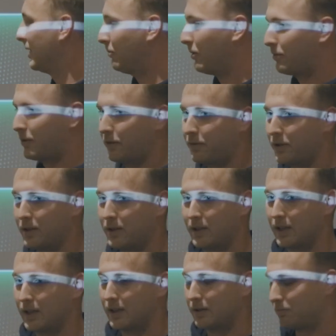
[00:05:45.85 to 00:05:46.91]
with different
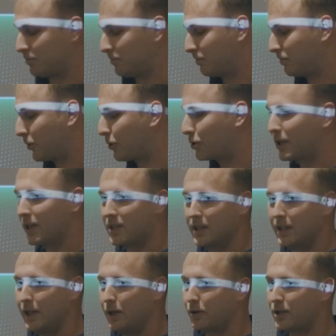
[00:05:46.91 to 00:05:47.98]
projects in
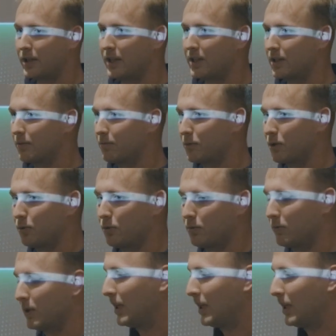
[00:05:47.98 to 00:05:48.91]
the ecosystem to